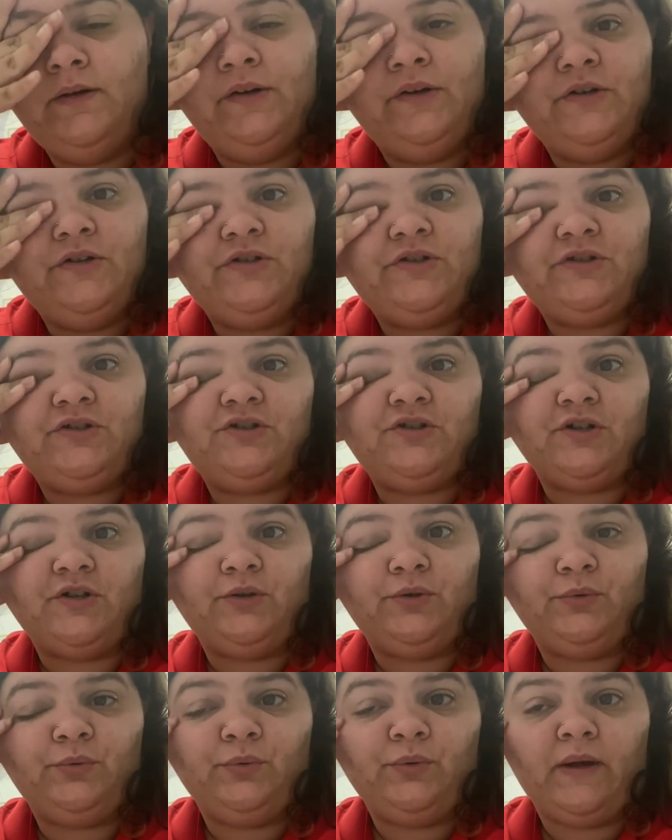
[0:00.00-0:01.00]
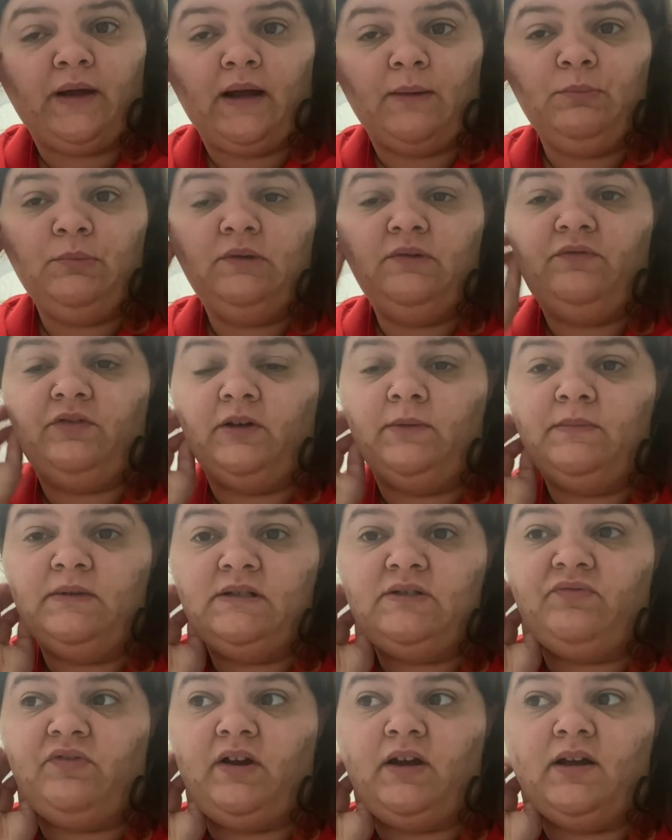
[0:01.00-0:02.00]
So like I'm gonna film this
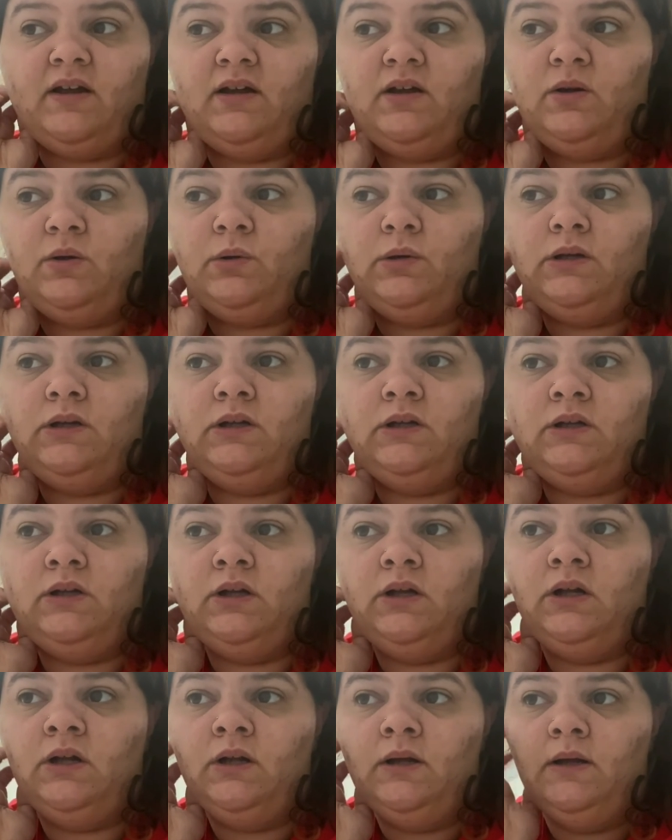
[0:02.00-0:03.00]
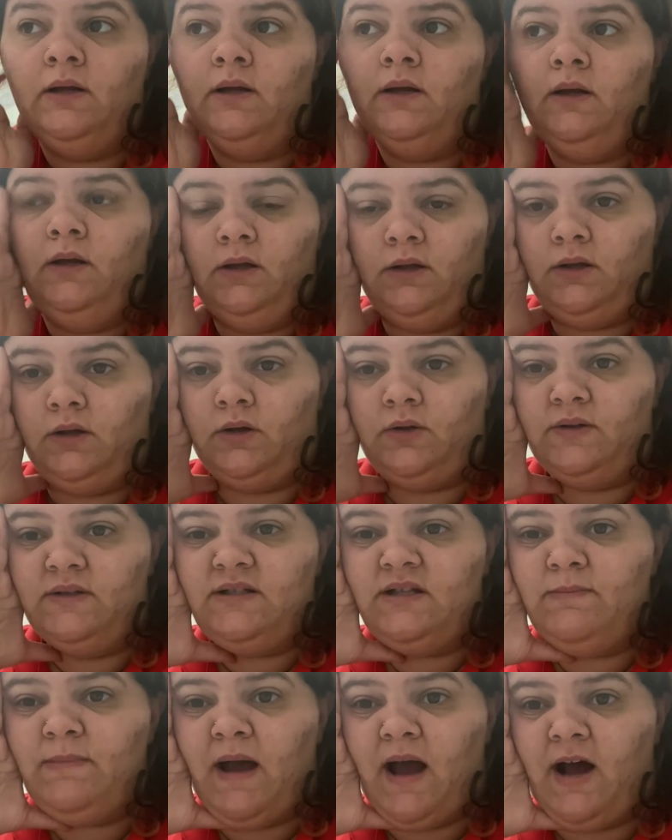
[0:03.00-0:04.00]
video, go to
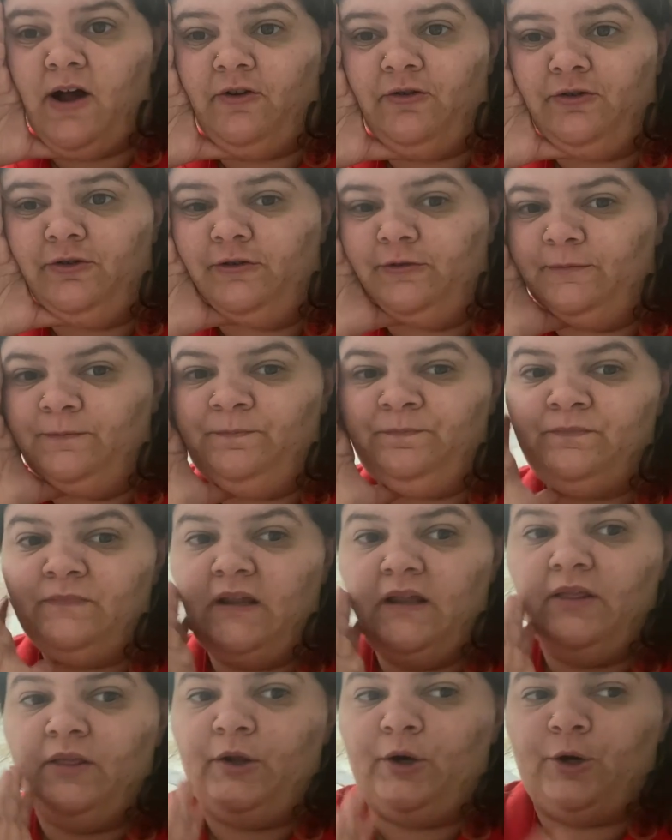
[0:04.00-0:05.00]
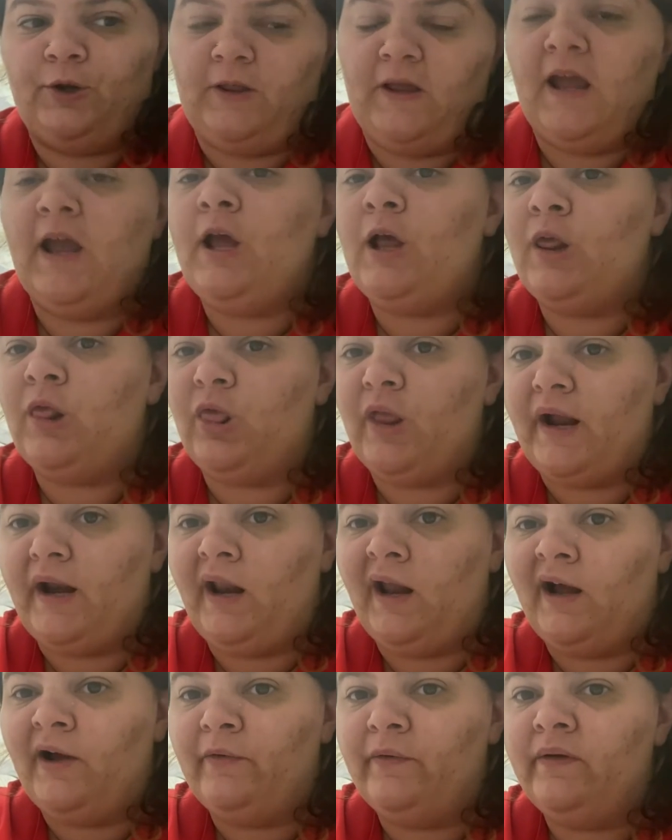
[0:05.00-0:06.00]
the bathroom and literally lay
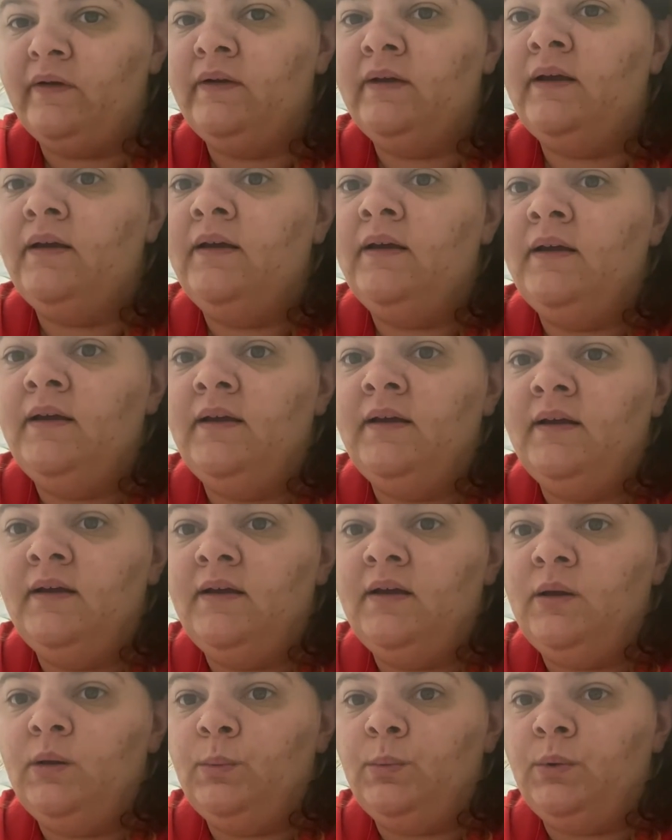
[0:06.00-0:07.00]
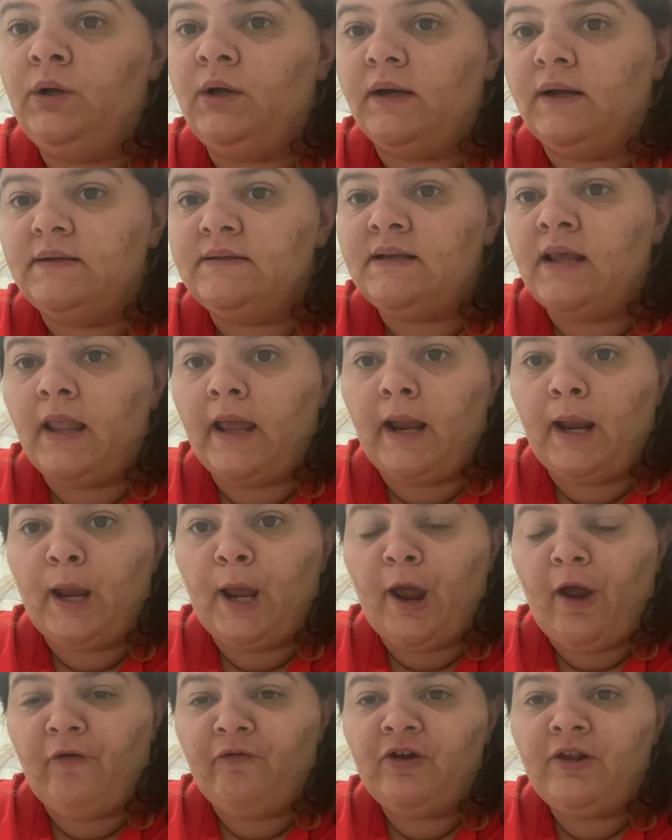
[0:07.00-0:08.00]
down because like
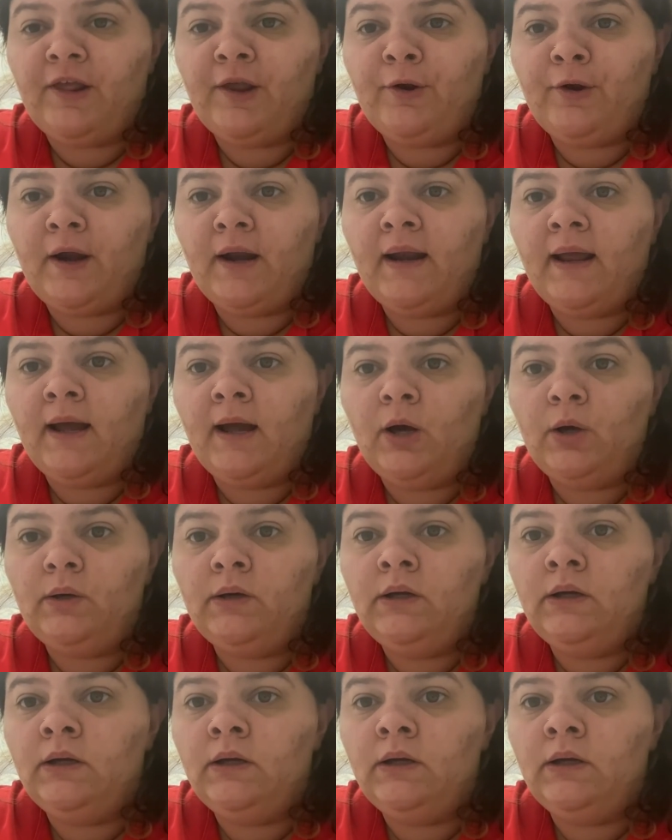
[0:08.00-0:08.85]
everything right now,